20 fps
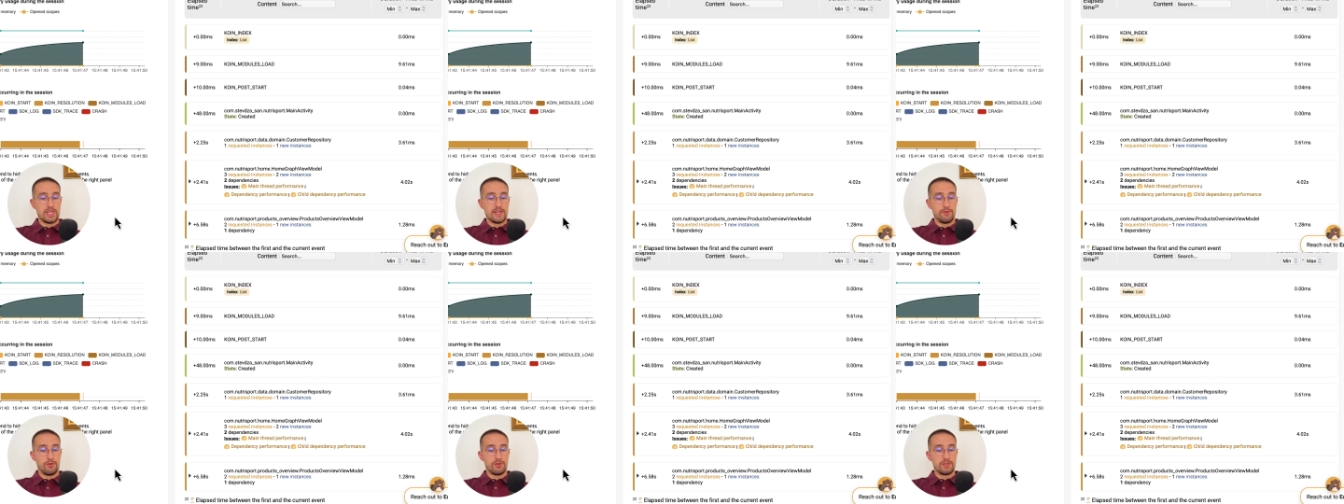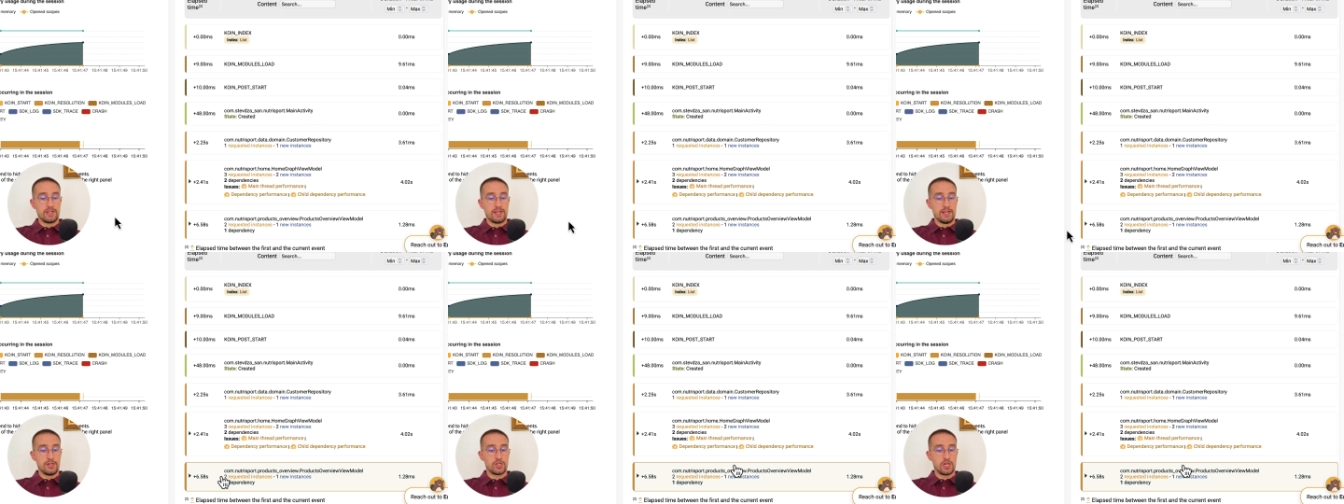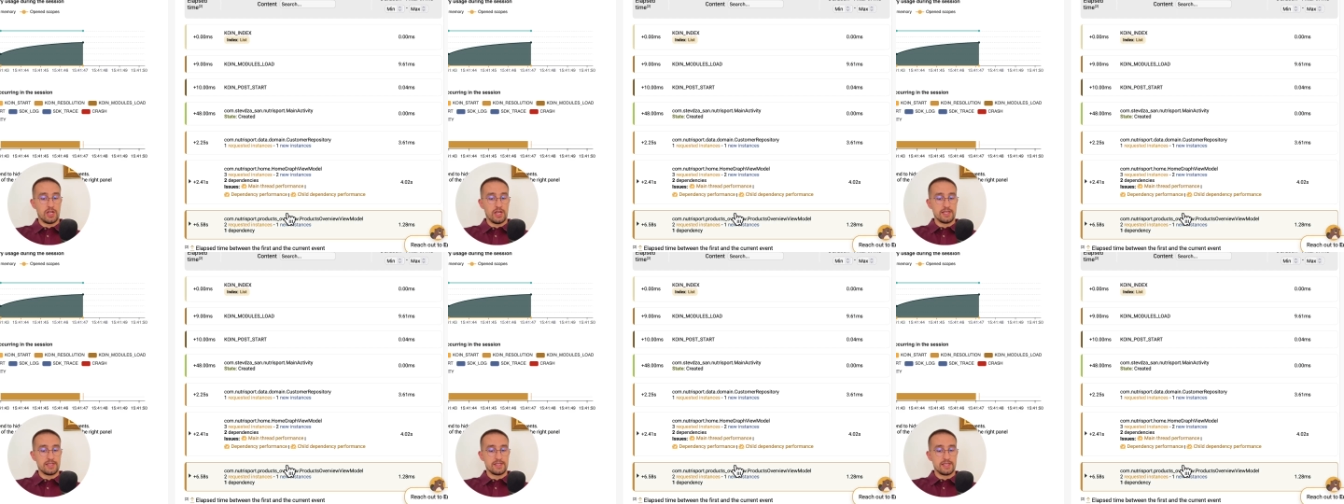have already
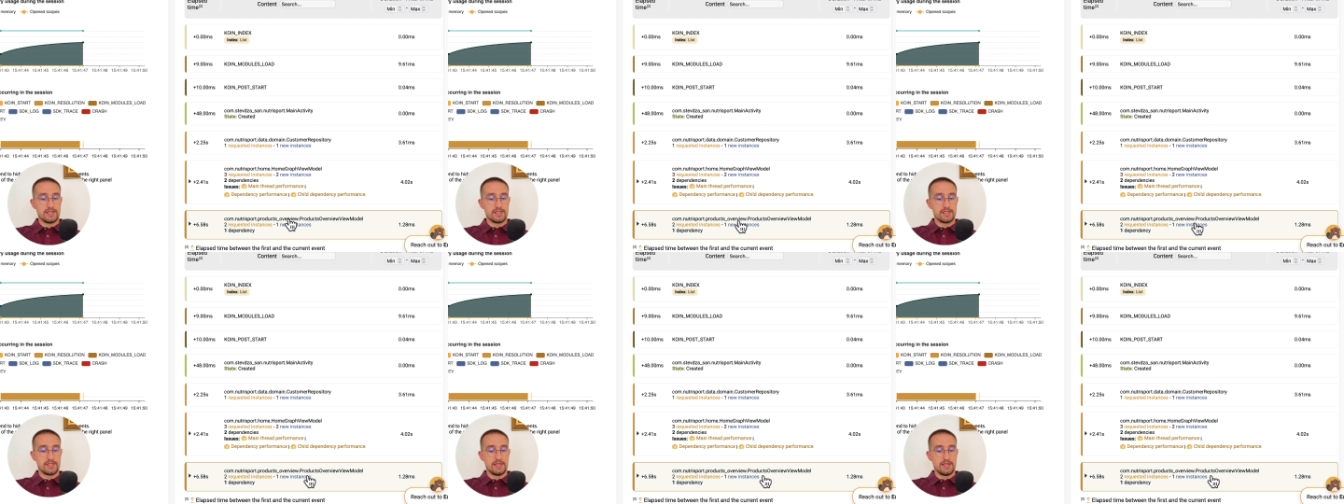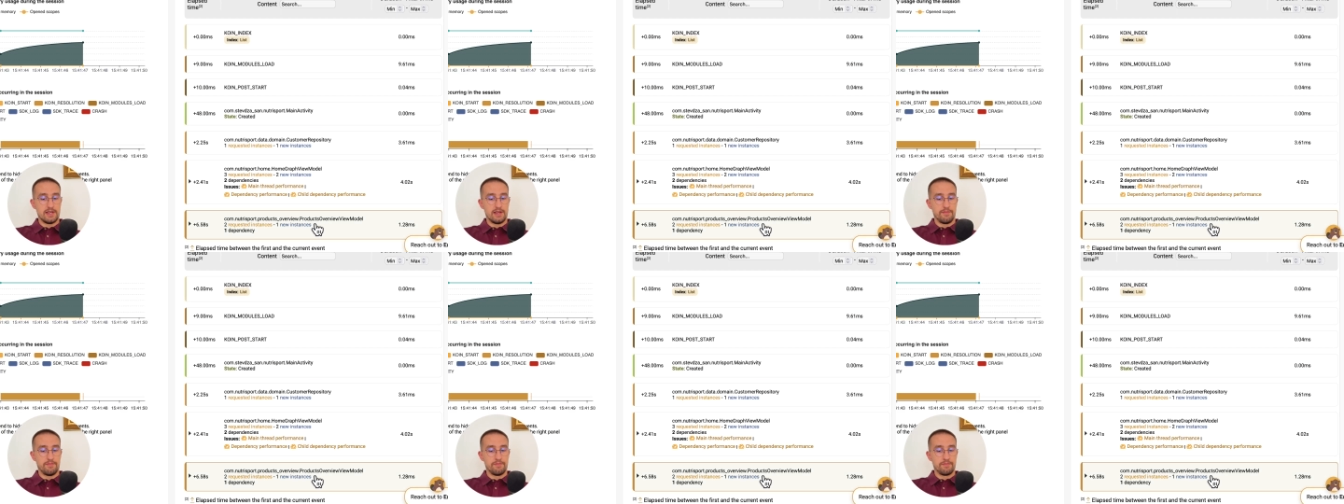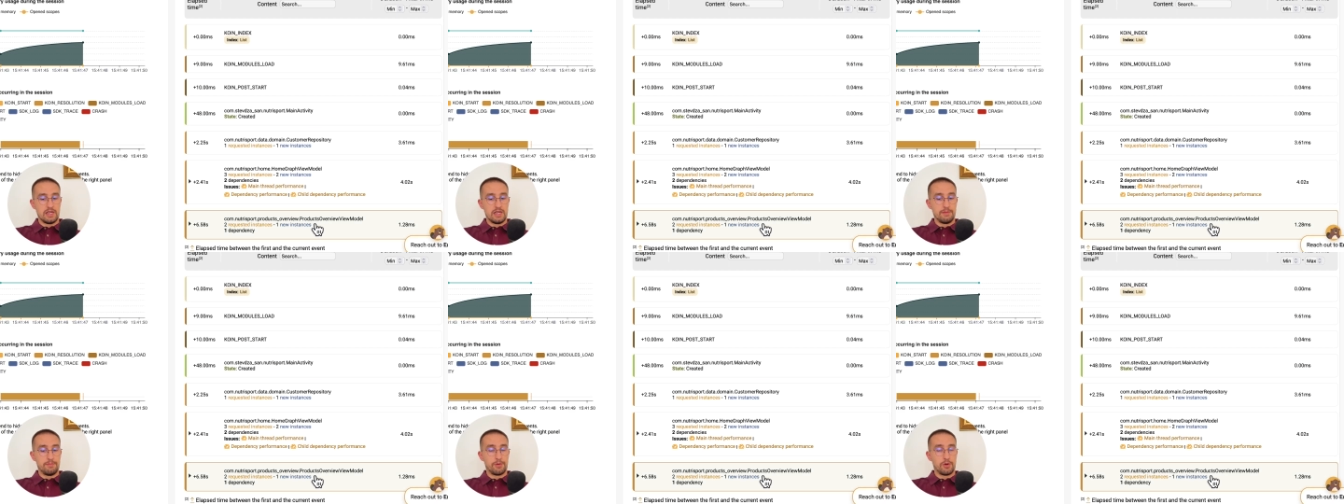initialized this
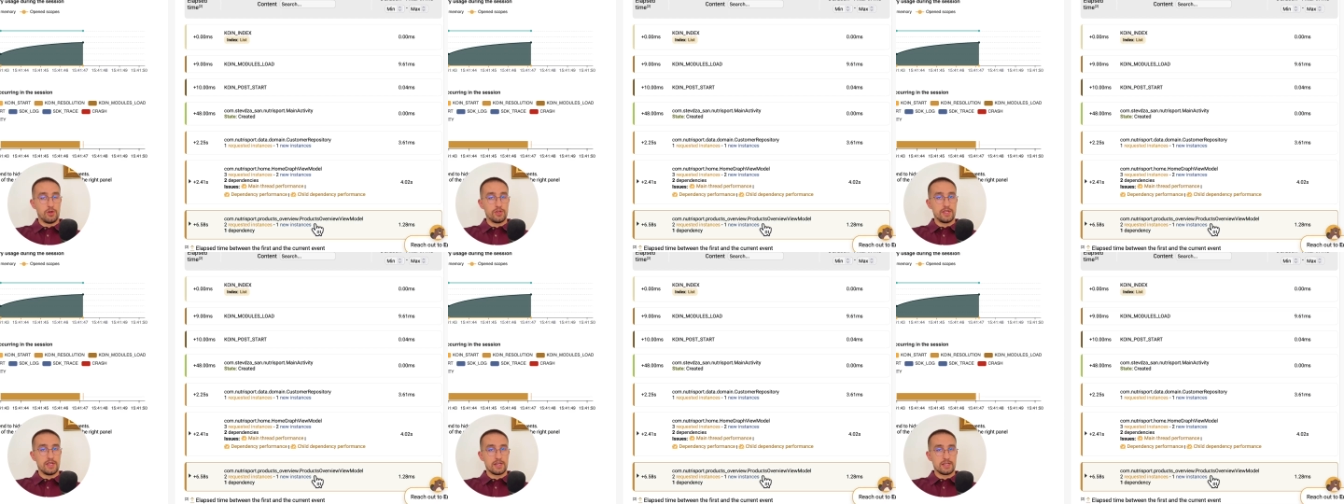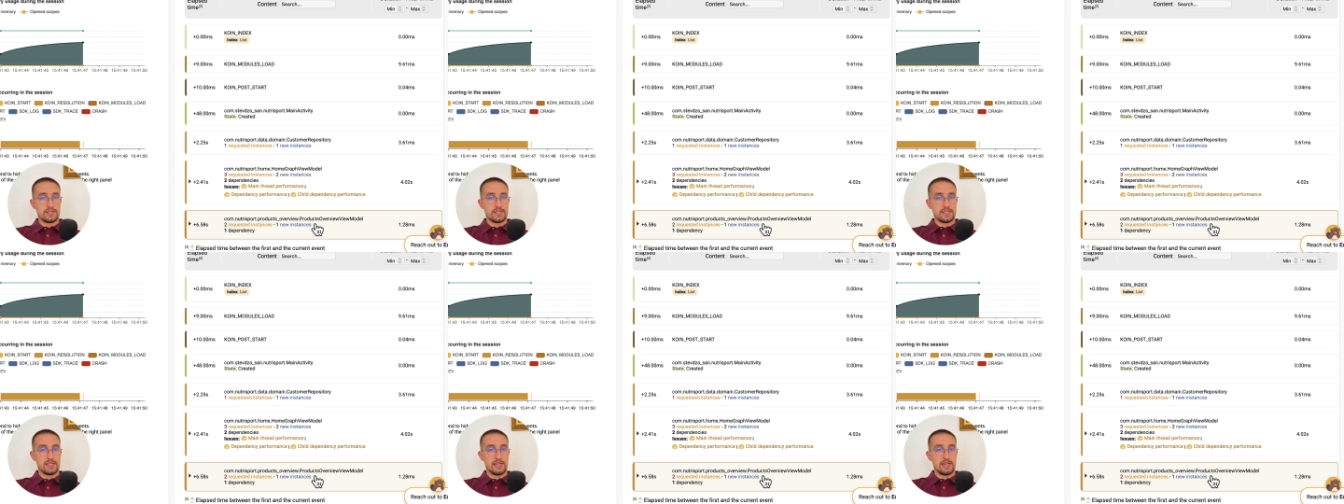products